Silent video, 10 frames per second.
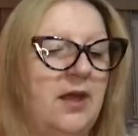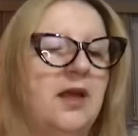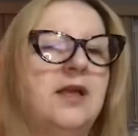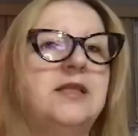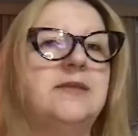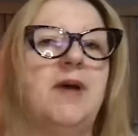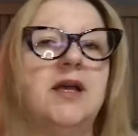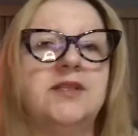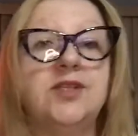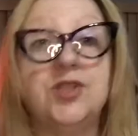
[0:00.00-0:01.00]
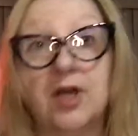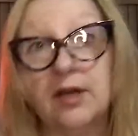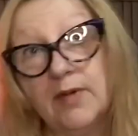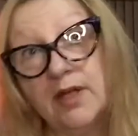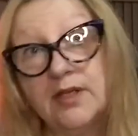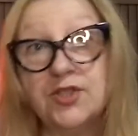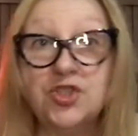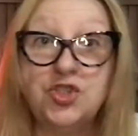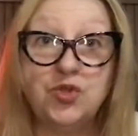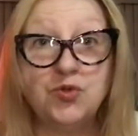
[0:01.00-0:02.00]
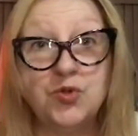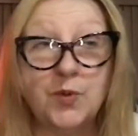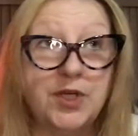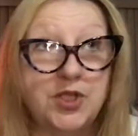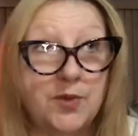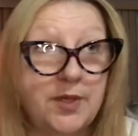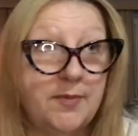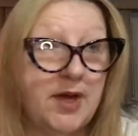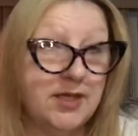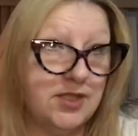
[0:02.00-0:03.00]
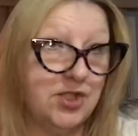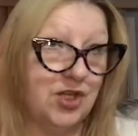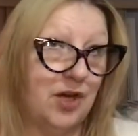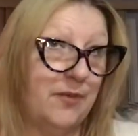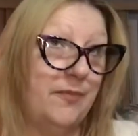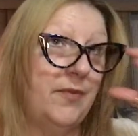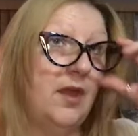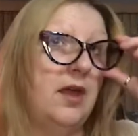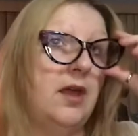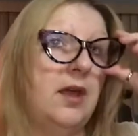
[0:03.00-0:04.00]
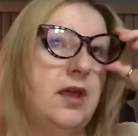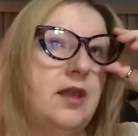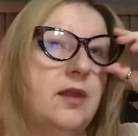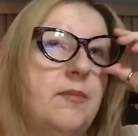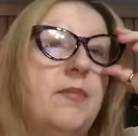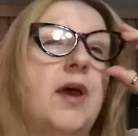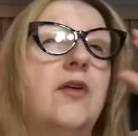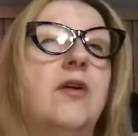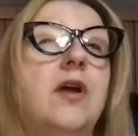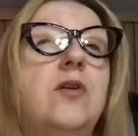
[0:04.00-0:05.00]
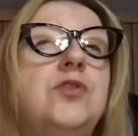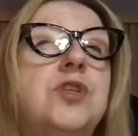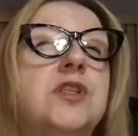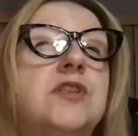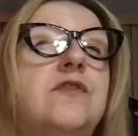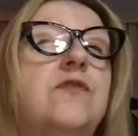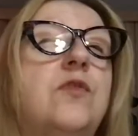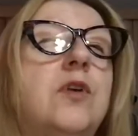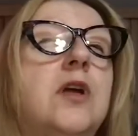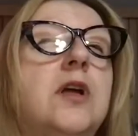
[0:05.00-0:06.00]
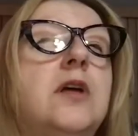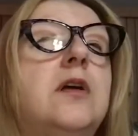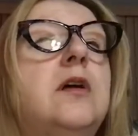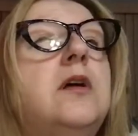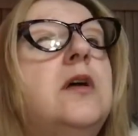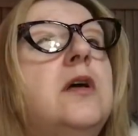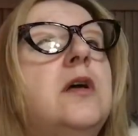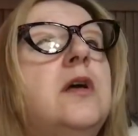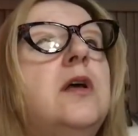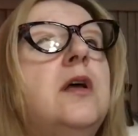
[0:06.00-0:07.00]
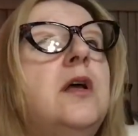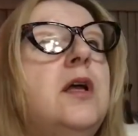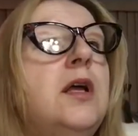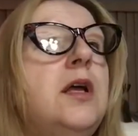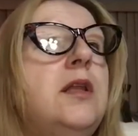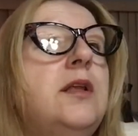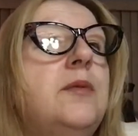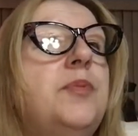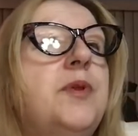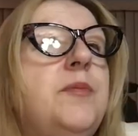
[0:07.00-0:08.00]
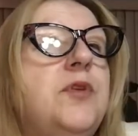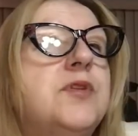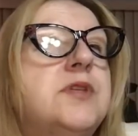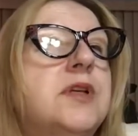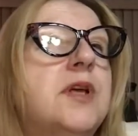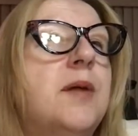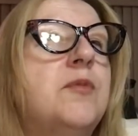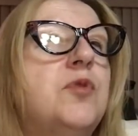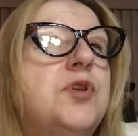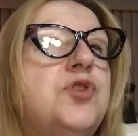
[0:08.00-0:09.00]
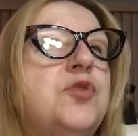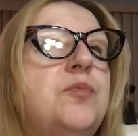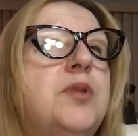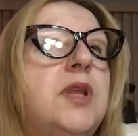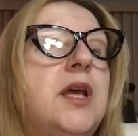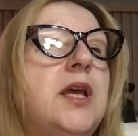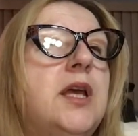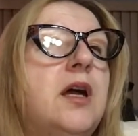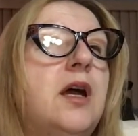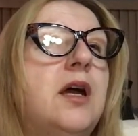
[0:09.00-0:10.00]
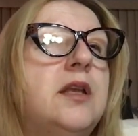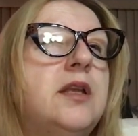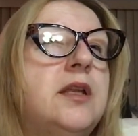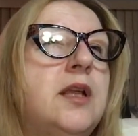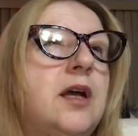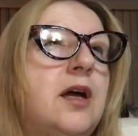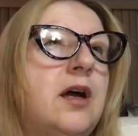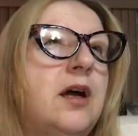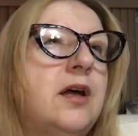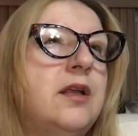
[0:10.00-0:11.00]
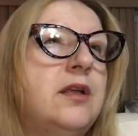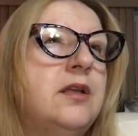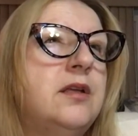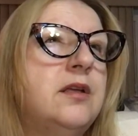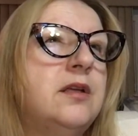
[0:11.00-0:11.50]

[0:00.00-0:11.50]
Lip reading: It's Boxy Charm night. It's June 2020 Boxy Charm. In the background, just for a little bit of music, I'm going to play On and On